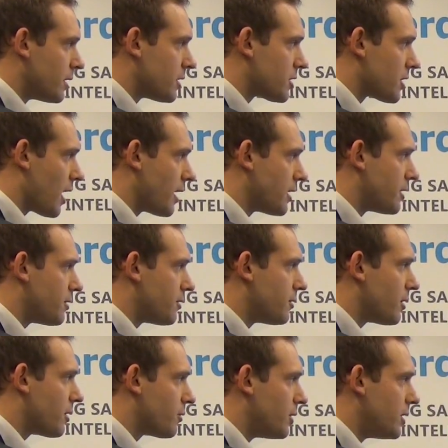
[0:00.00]
slight
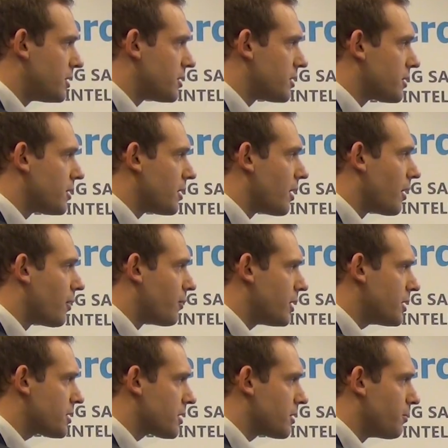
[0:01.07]
decreased
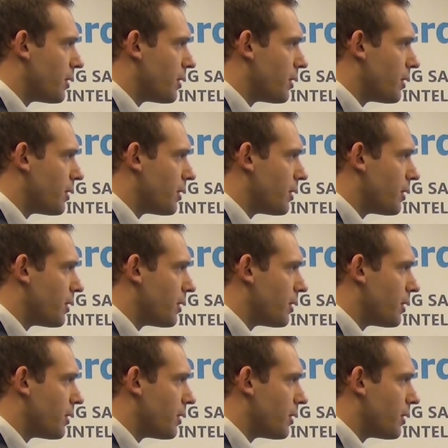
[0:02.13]
risk,